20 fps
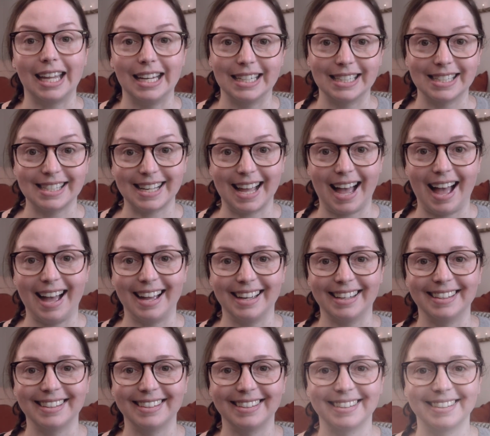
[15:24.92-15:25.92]
in the sky.
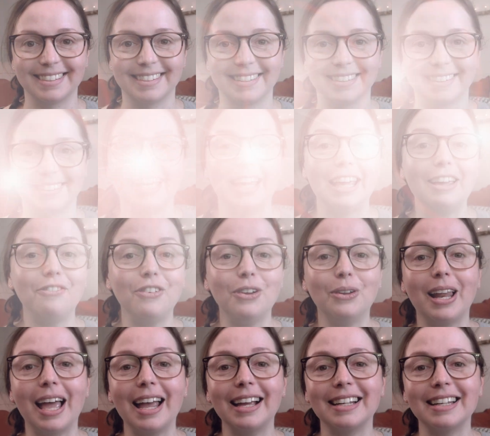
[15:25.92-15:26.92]
If you
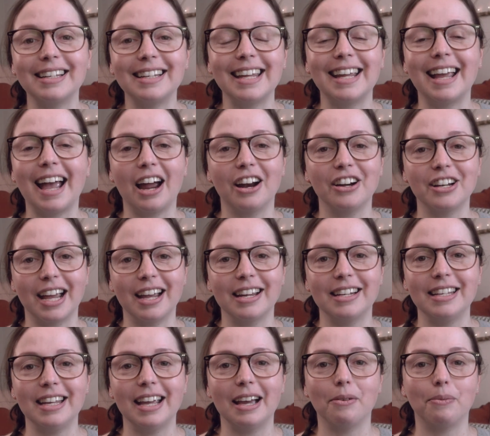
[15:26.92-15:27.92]
liked the card
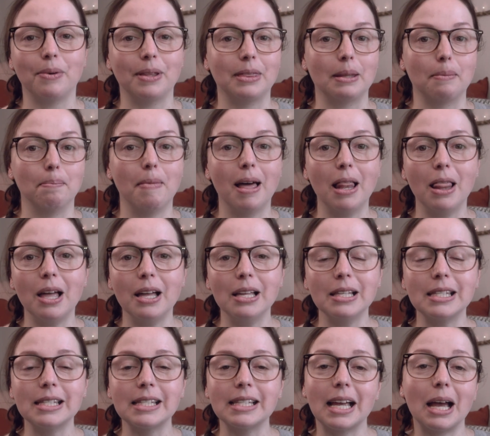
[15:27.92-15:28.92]
idea with the
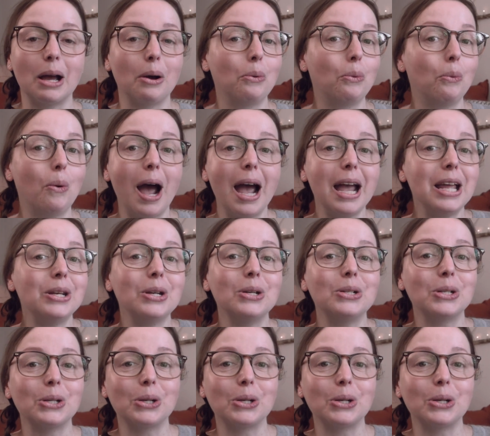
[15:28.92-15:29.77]
melons, why not to